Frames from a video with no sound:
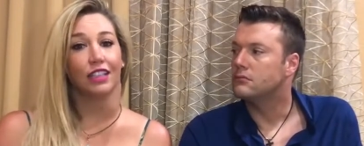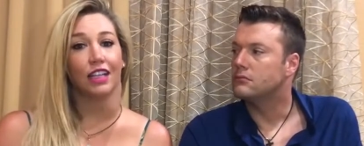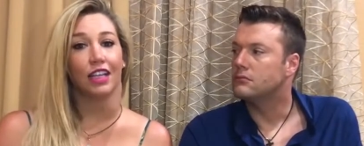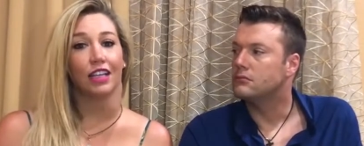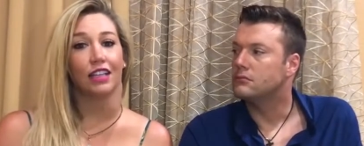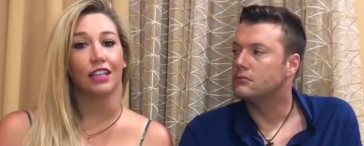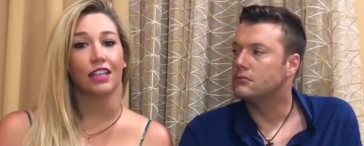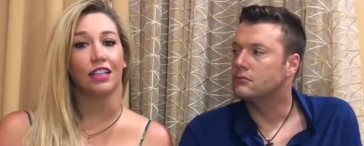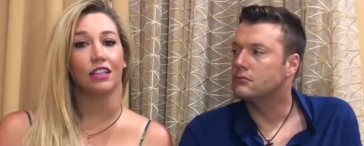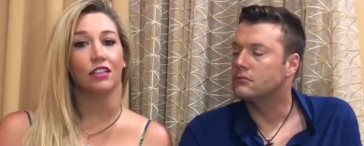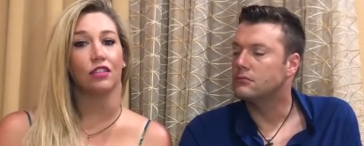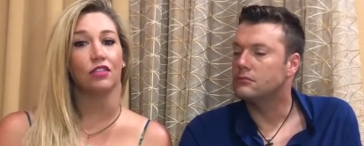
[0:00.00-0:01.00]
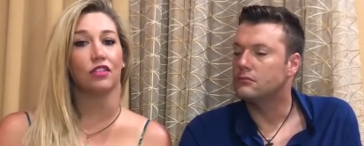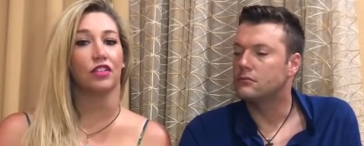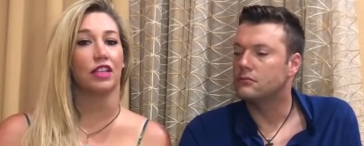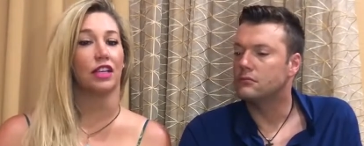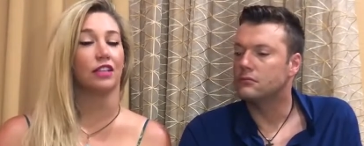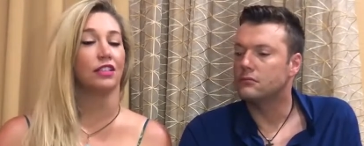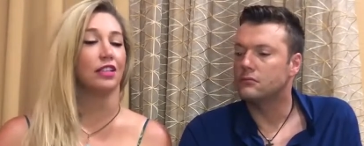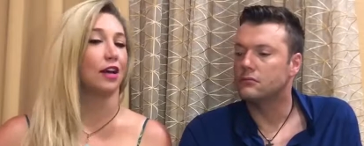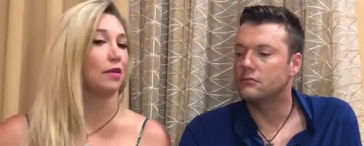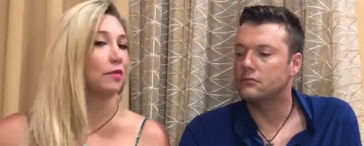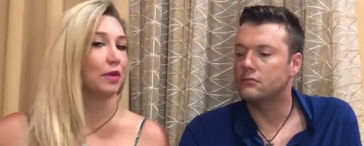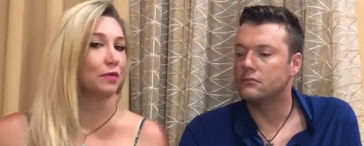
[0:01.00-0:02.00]
Speaker 1: and then throw that on
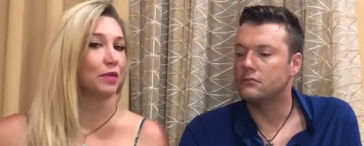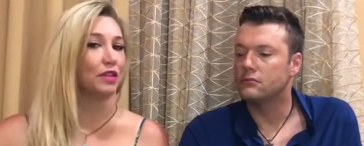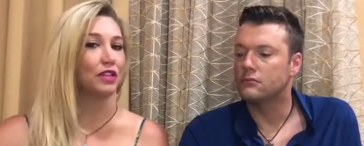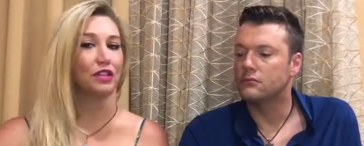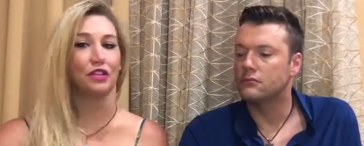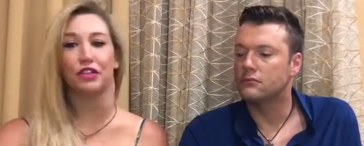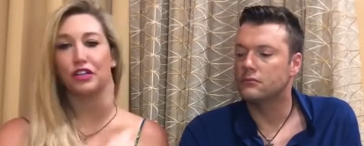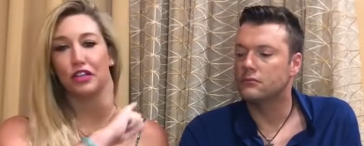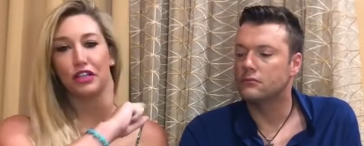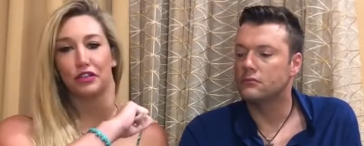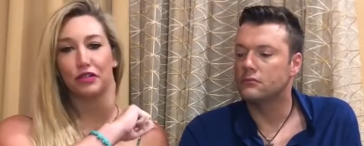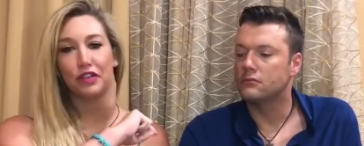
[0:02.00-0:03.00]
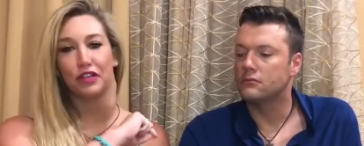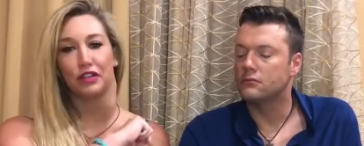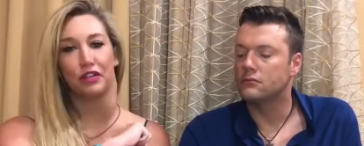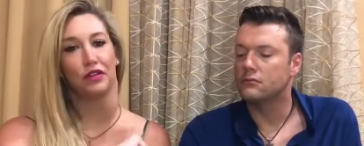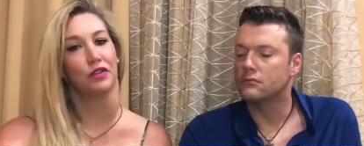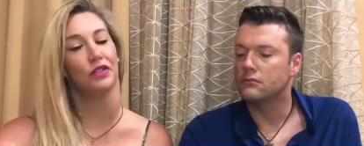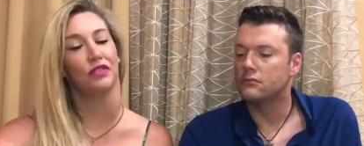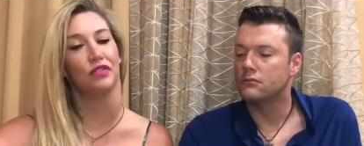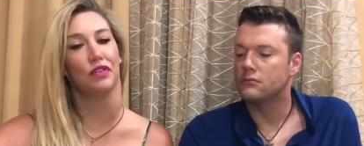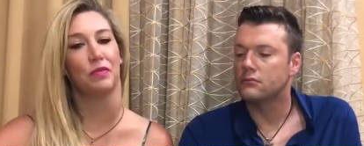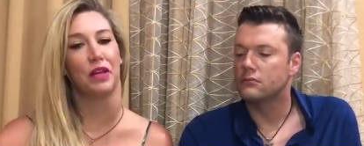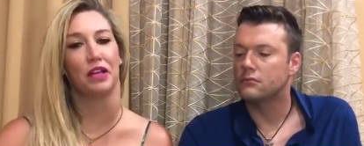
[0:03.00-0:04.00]
top, I'm a 33 year old
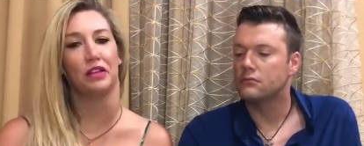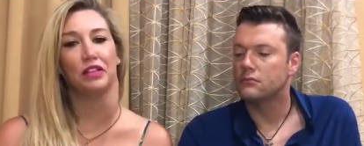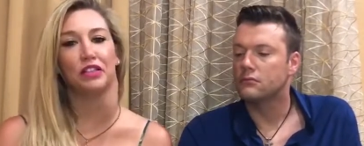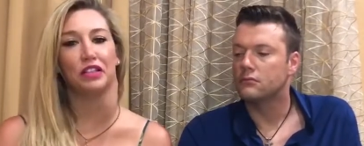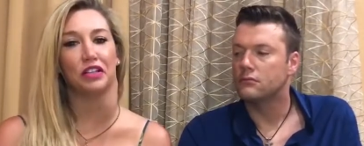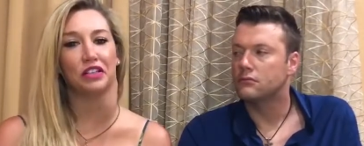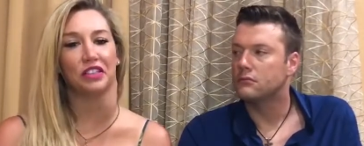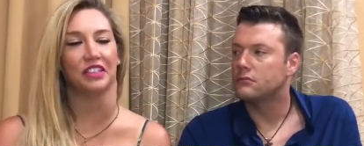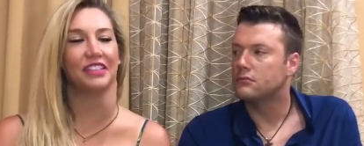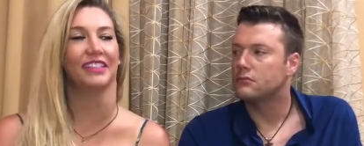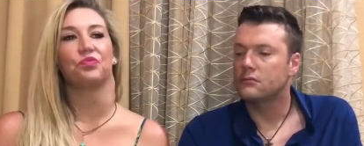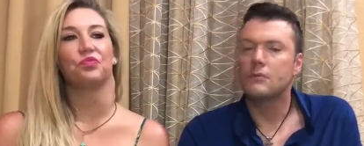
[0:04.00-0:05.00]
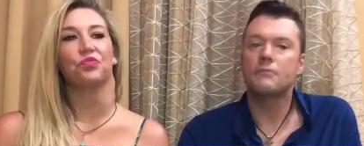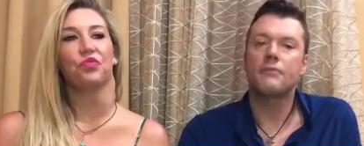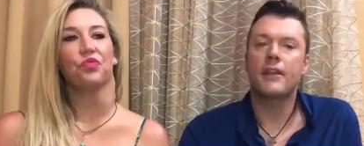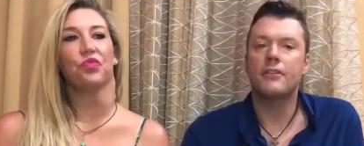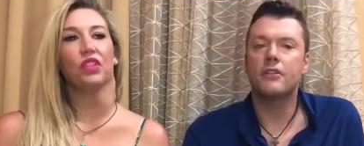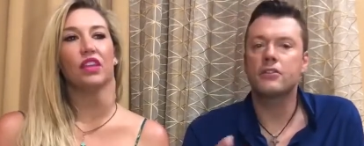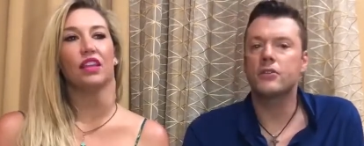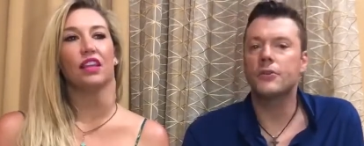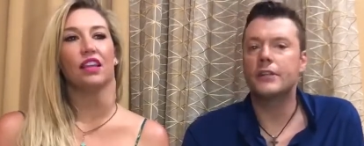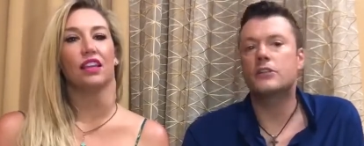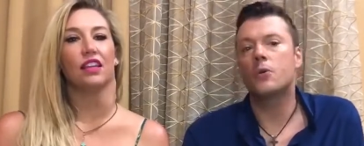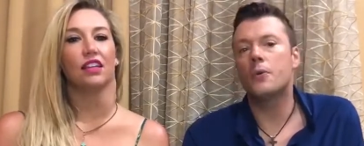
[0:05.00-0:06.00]
female adult.
Speaker 2: And there's
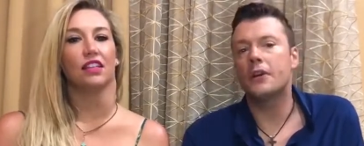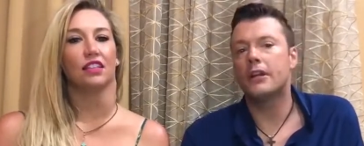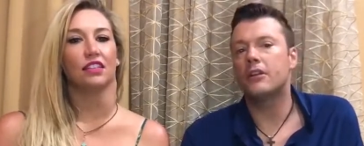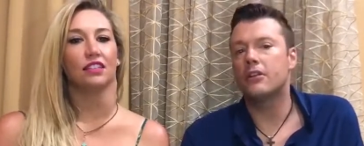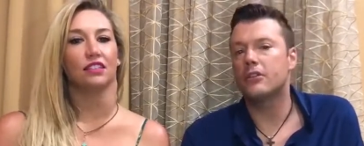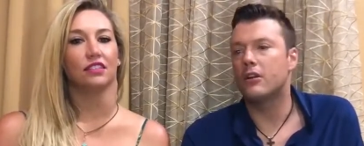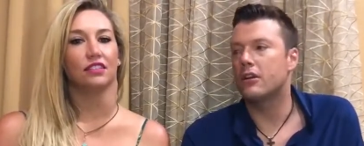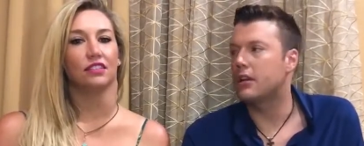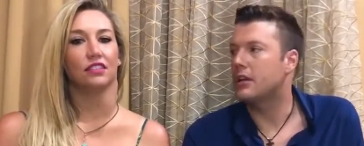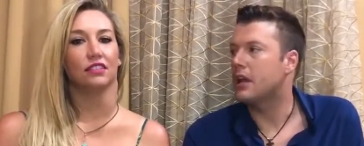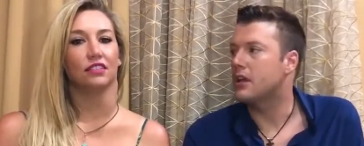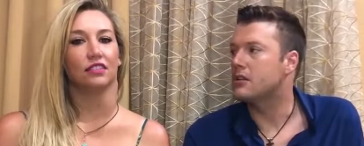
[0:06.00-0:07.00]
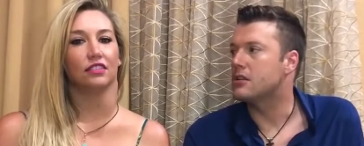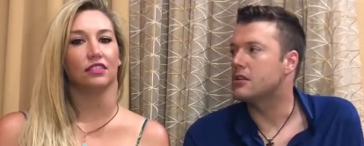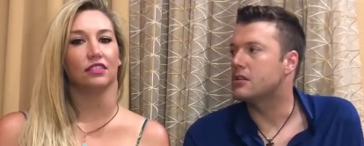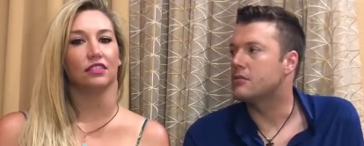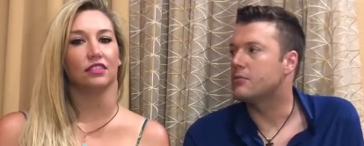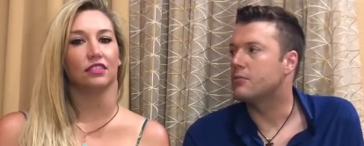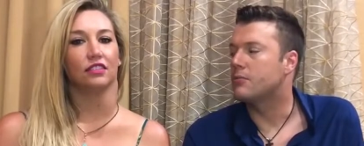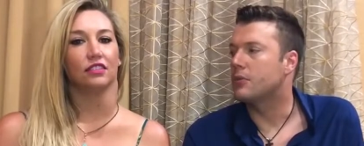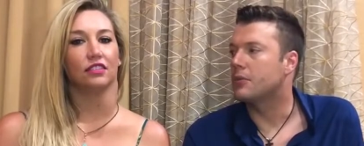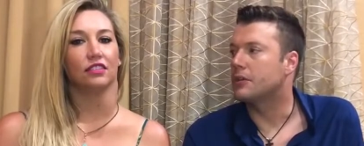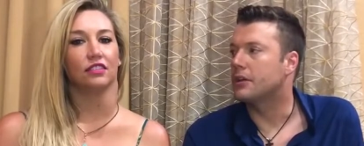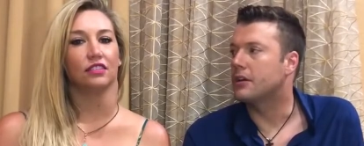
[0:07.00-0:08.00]
only 20 to 30 cases
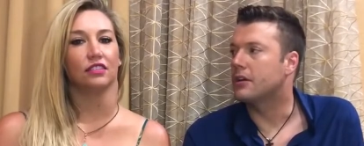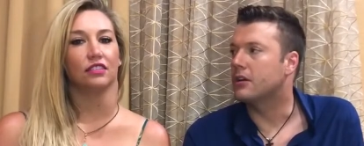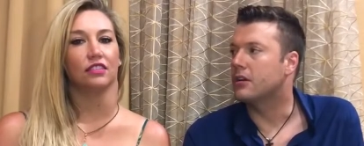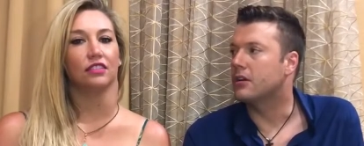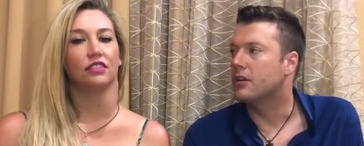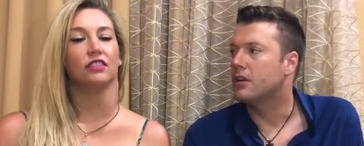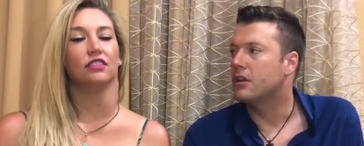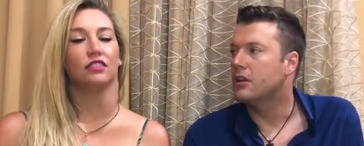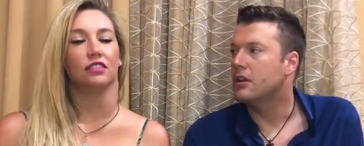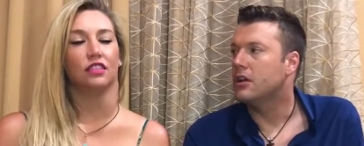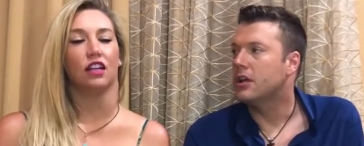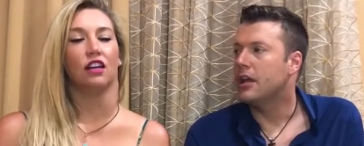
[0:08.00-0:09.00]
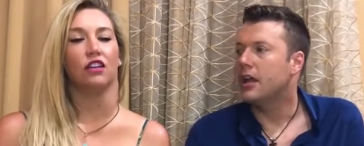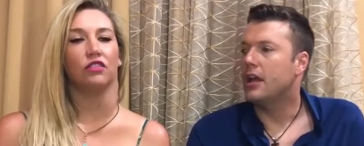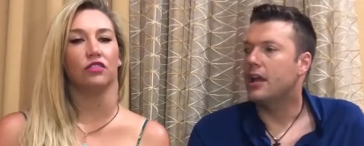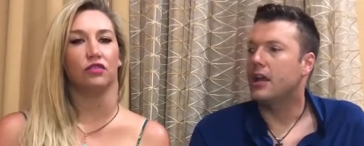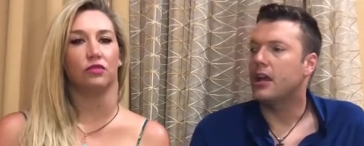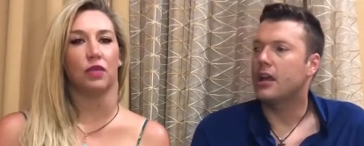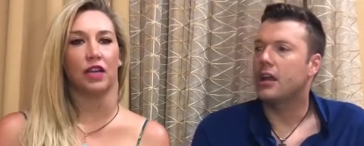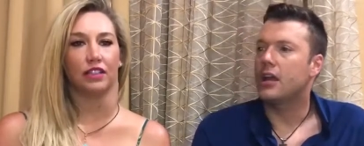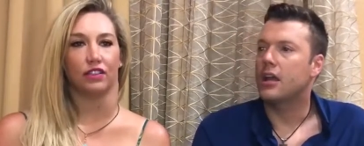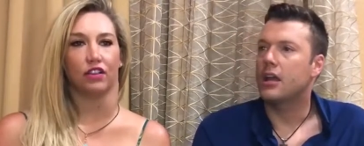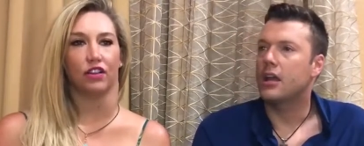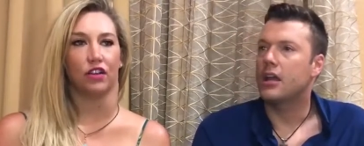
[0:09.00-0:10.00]
per year
Speaker 1: of my
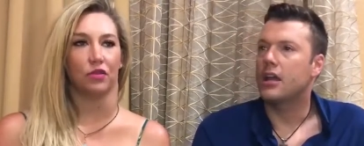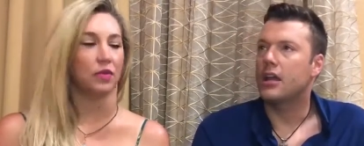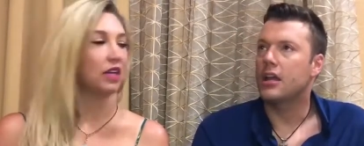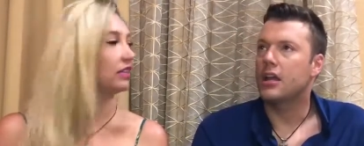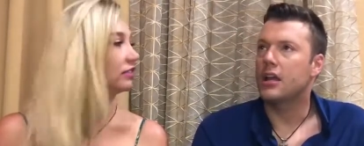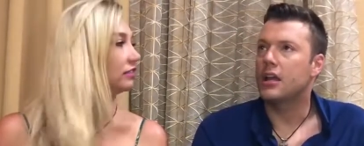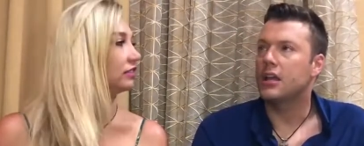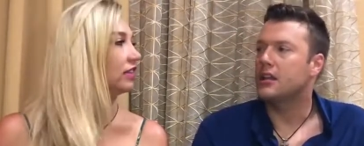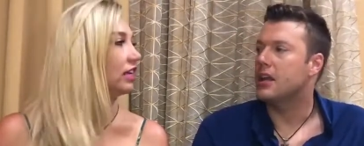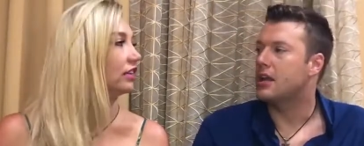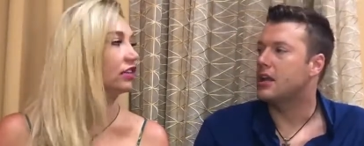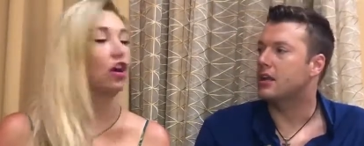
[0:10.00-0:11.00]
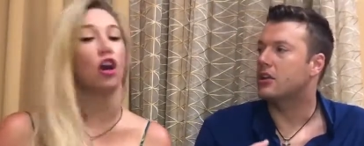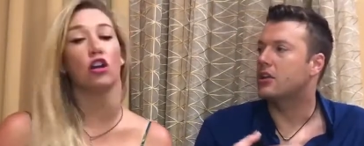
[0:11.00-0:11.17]
sarcoma. And, and they're